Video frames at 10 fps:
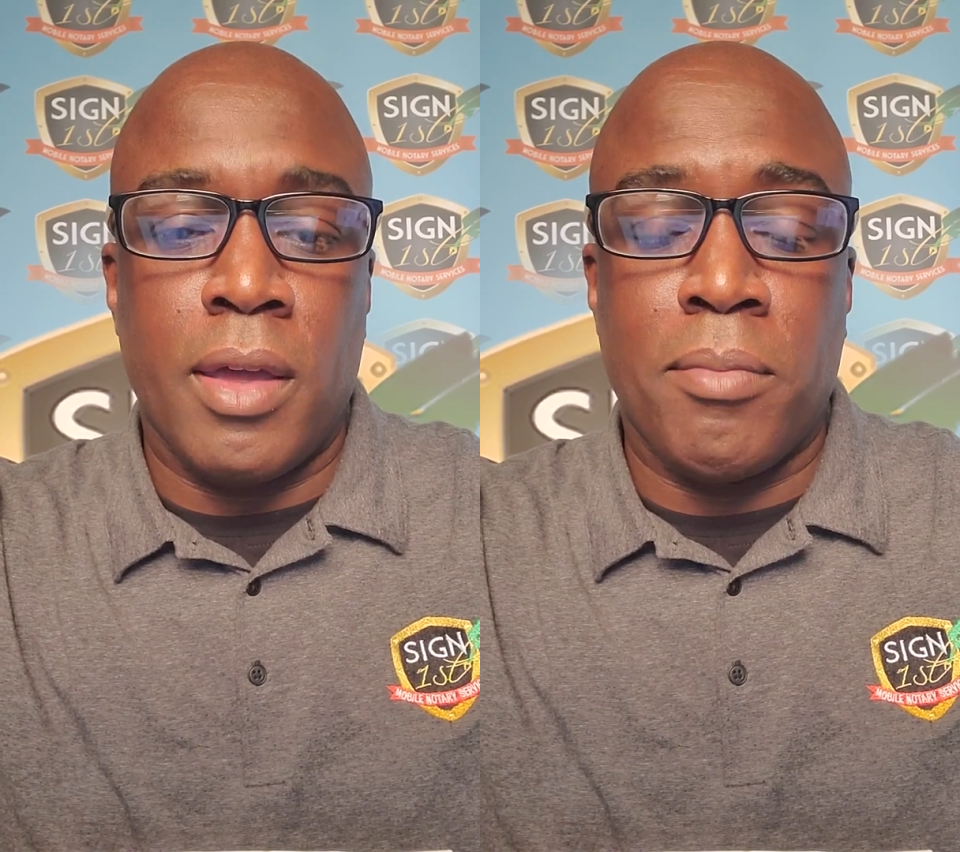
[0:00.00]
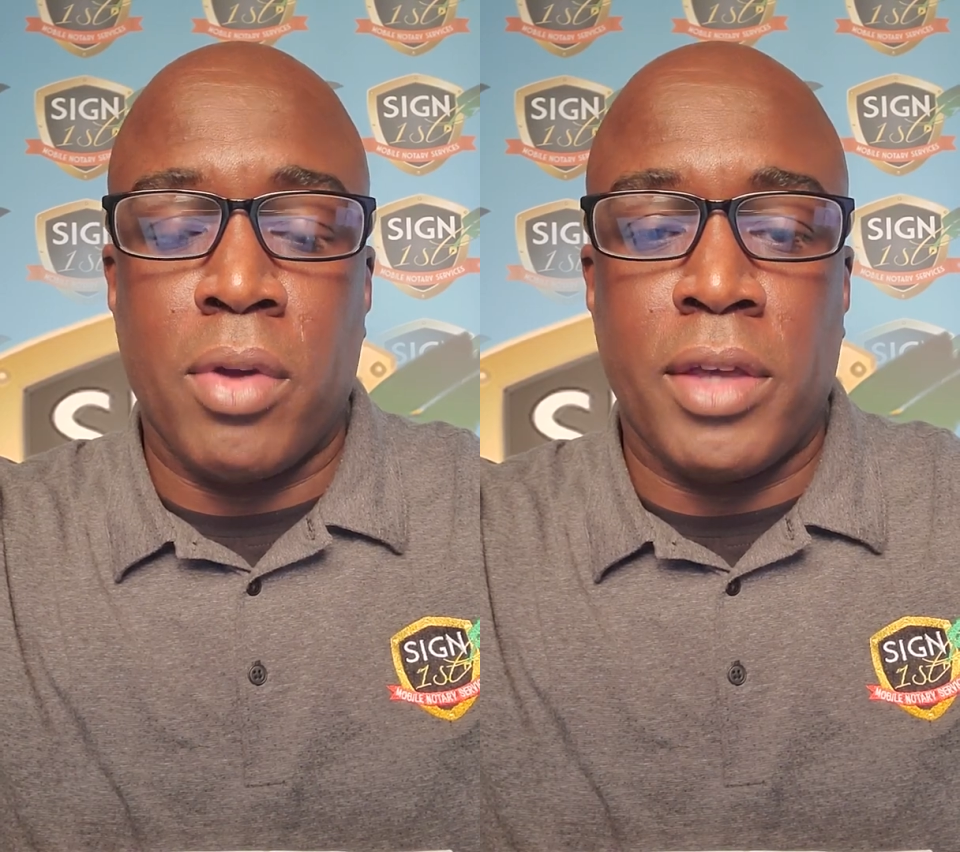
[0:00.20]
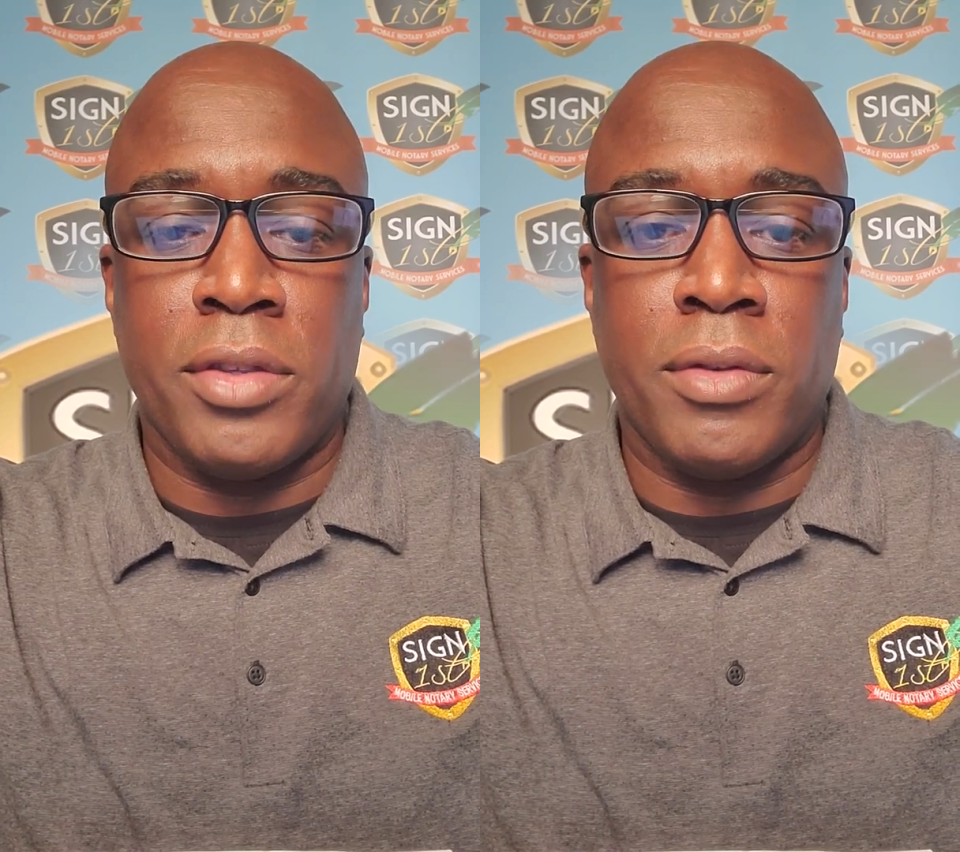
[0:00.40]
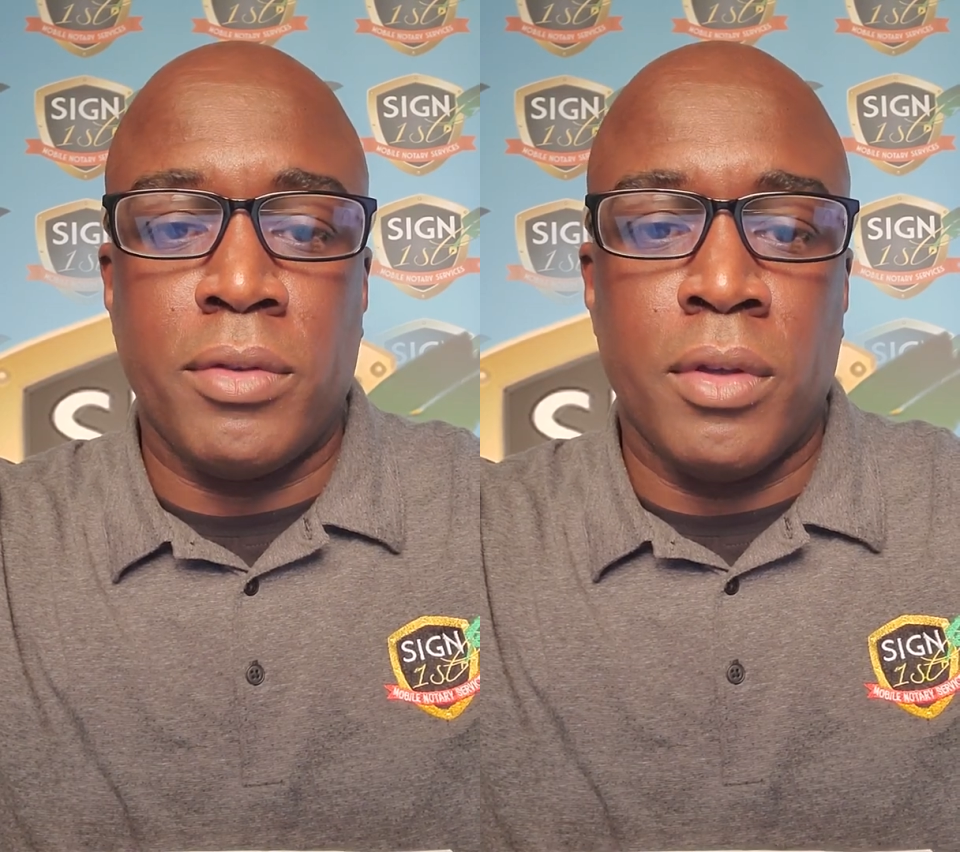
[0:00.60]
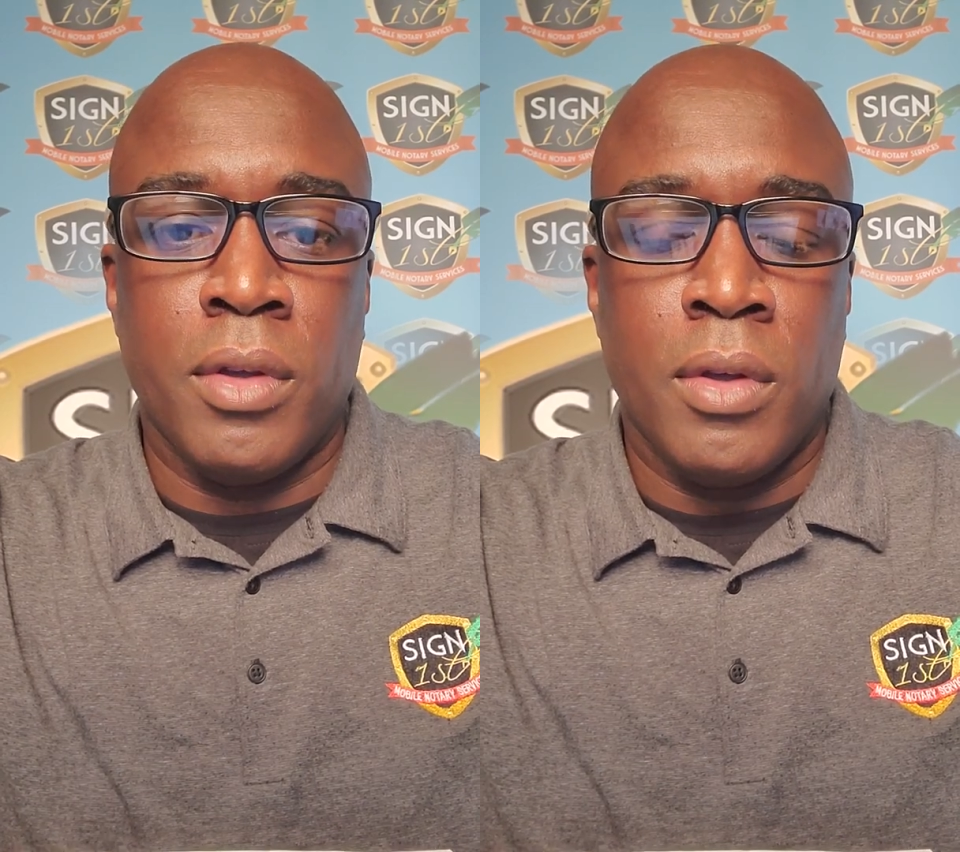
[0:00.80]

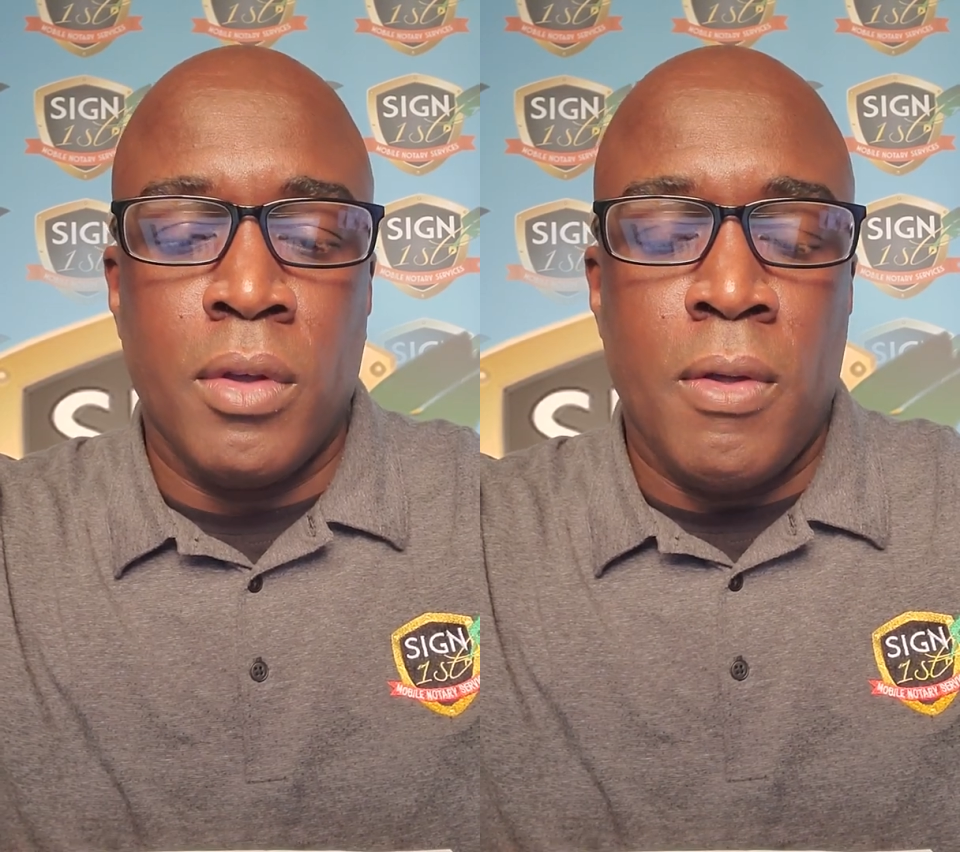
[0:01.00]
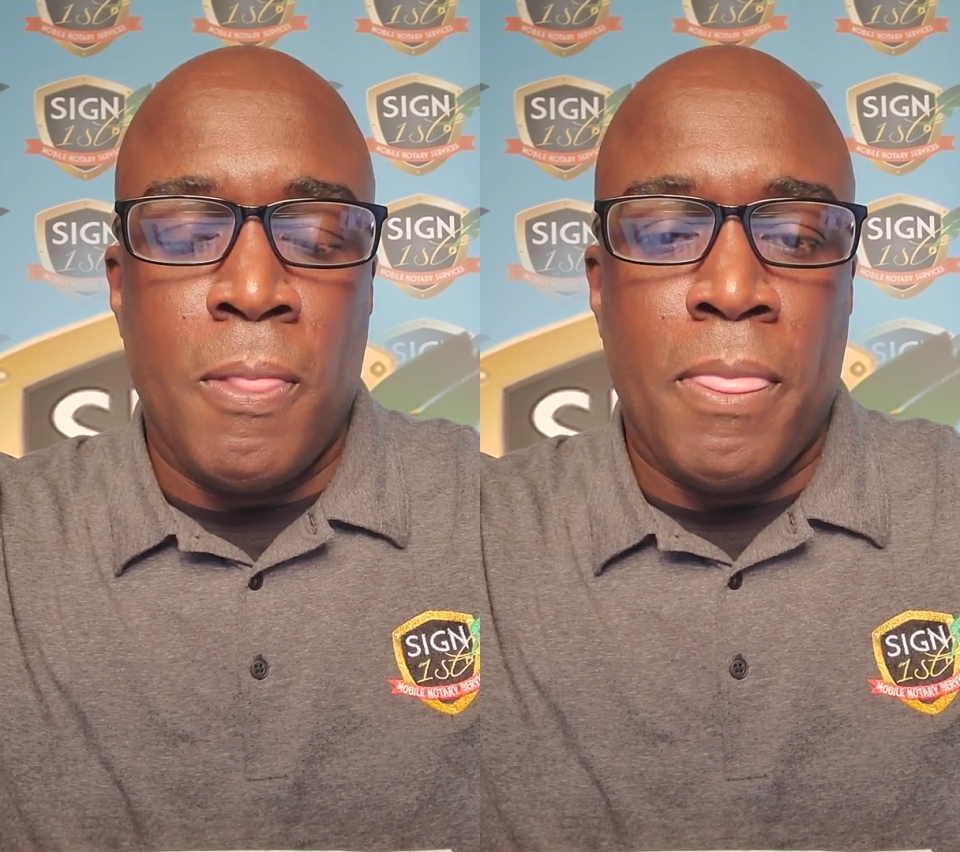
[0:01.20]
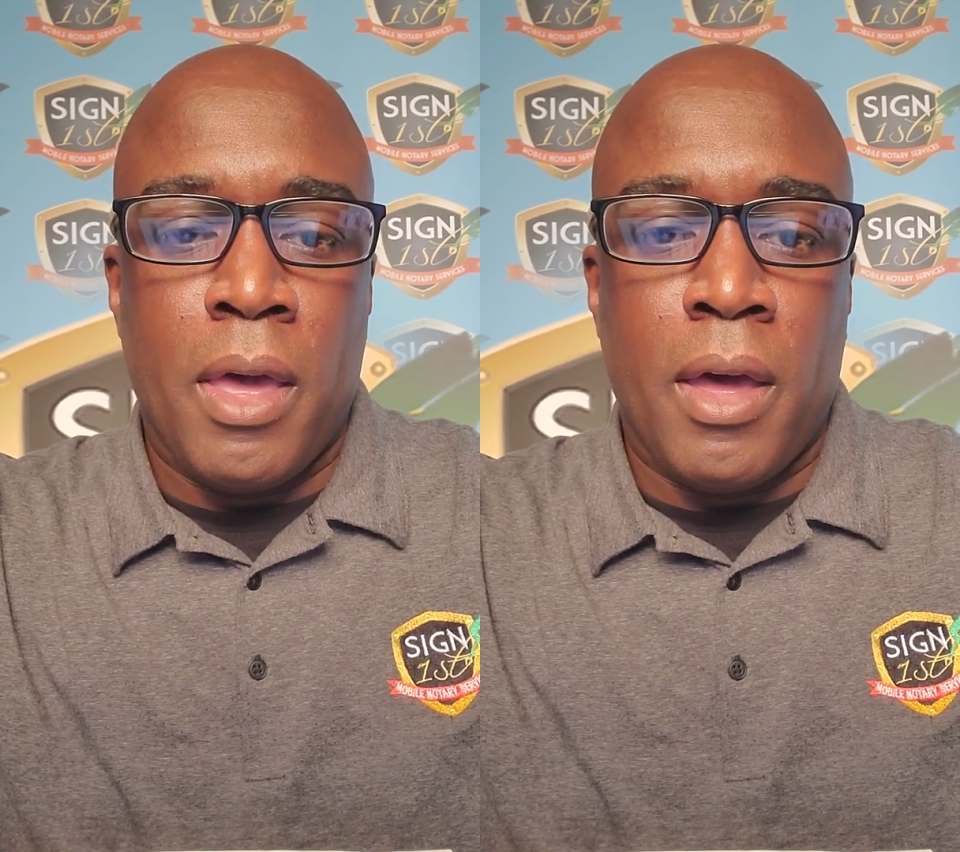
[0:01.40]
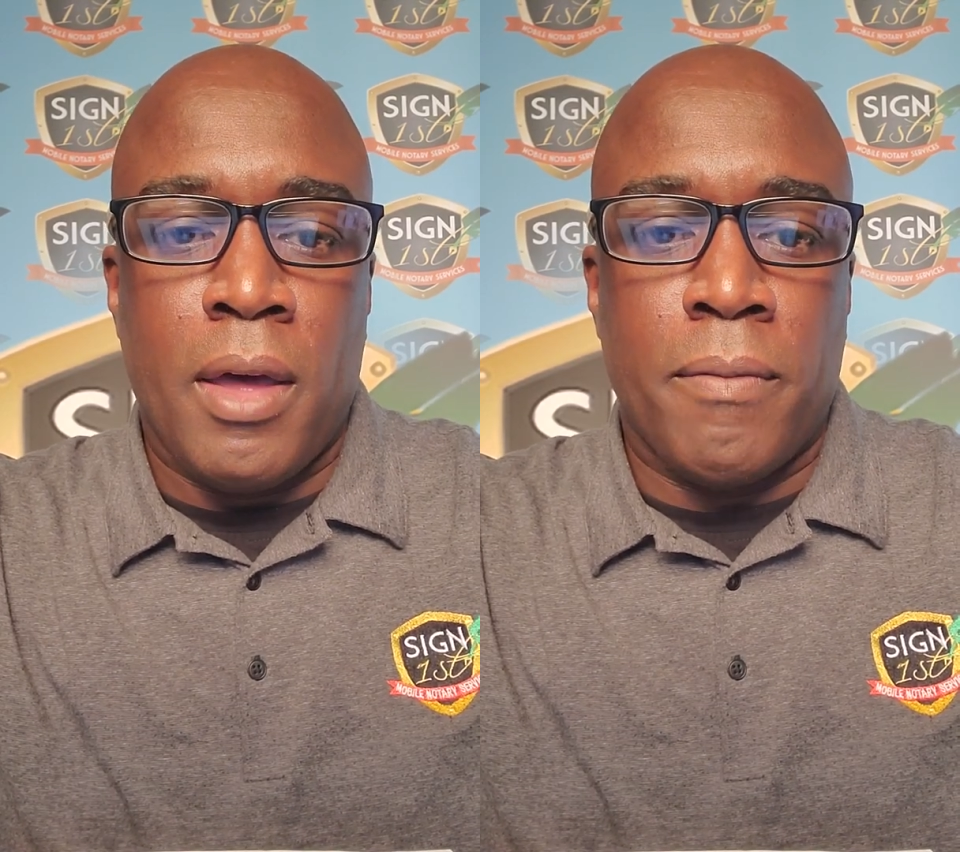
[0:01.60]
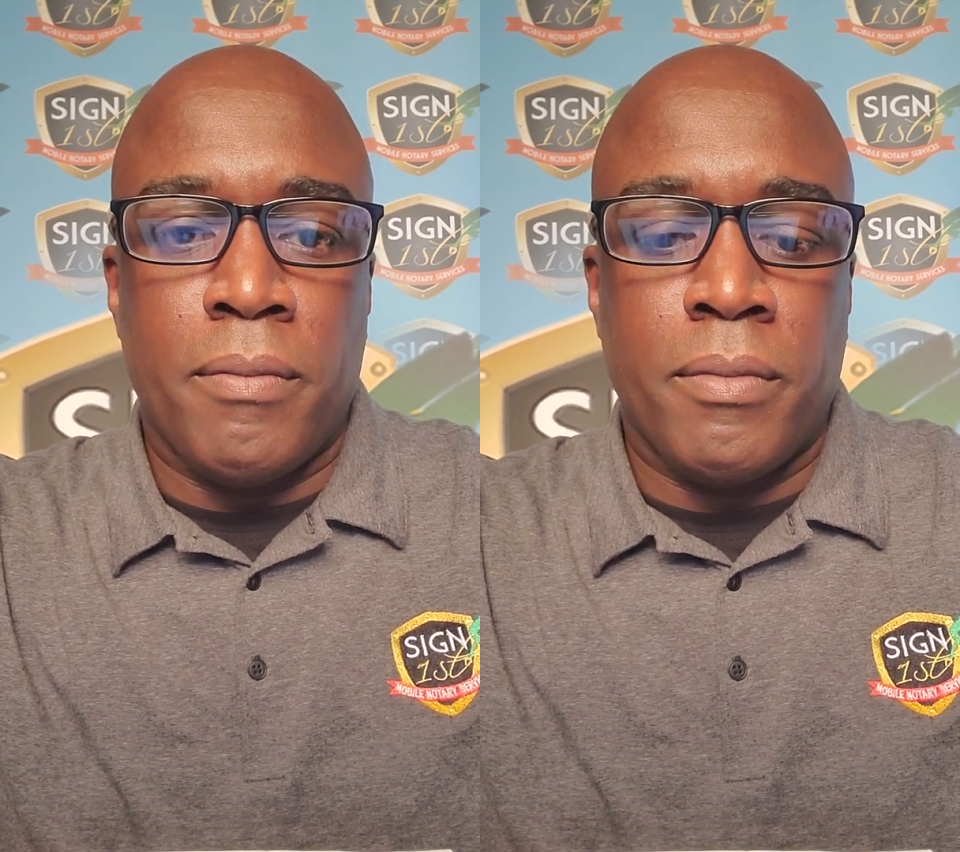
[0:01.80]
impressions
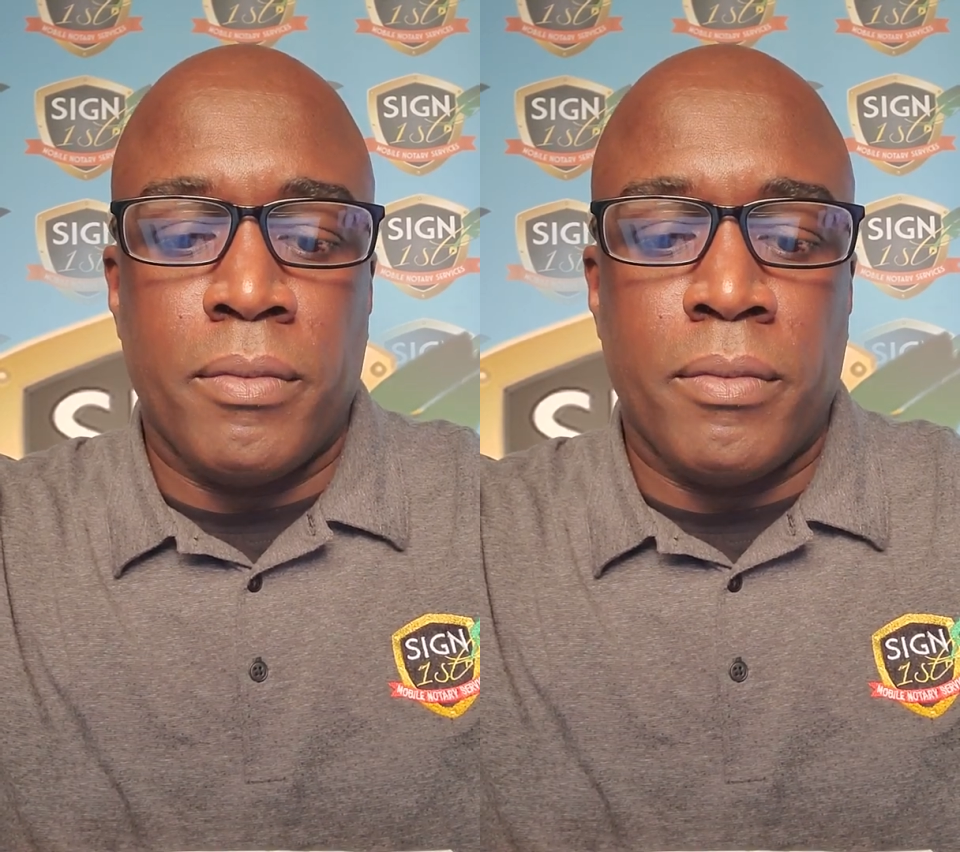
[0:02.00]
um,